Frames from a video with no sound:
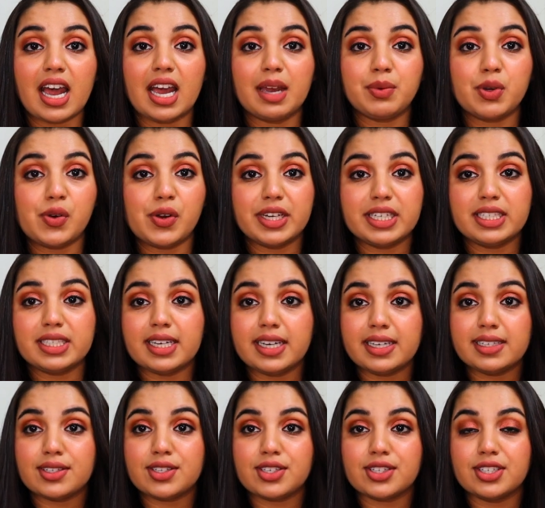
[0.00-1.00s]
I'm going to
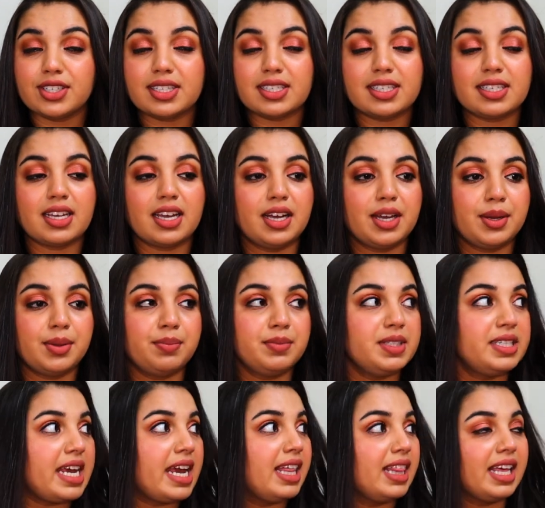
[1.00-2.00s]
insert some
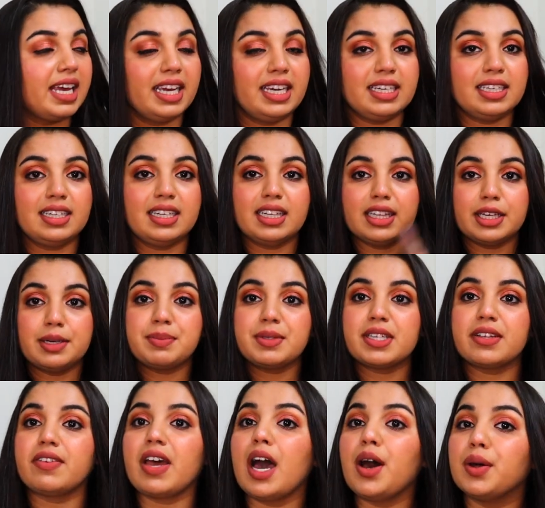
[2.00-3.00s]
daylight clips
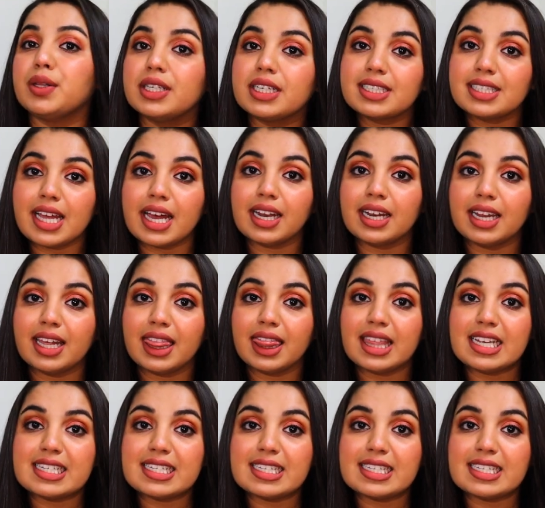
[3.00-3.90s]
of how it looks out in the